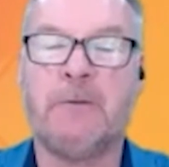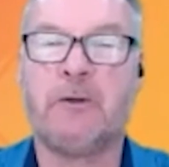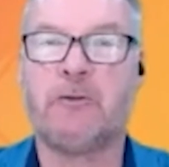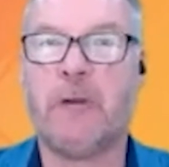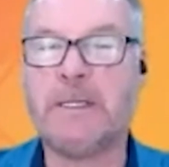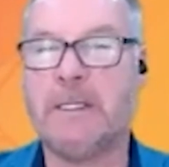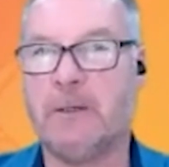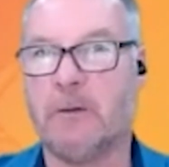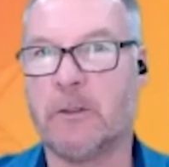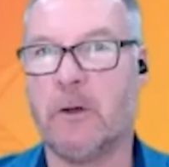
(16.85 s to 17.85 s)
creating
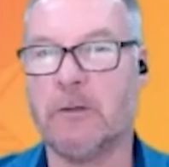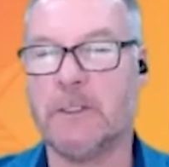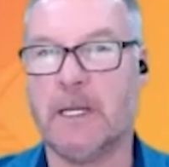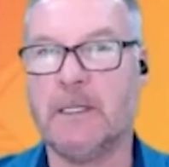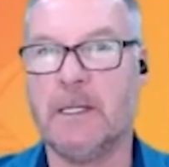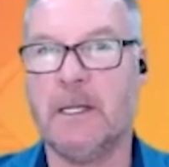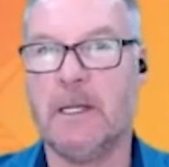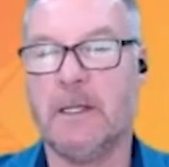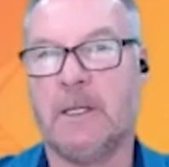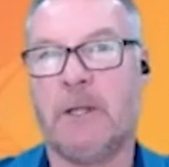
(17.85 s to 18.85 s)
your content,
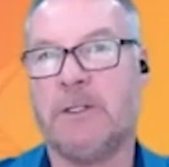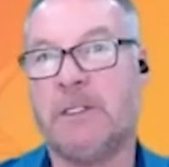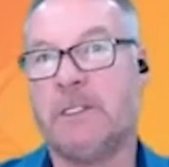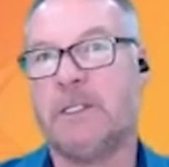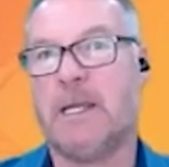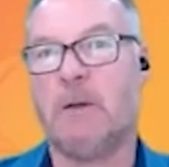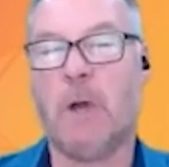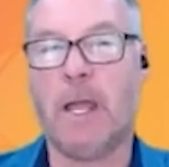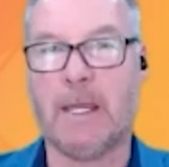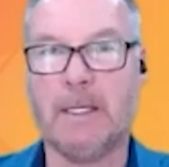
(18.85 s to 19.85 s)
that you actually stay
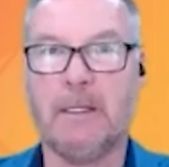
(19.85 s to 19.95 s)
away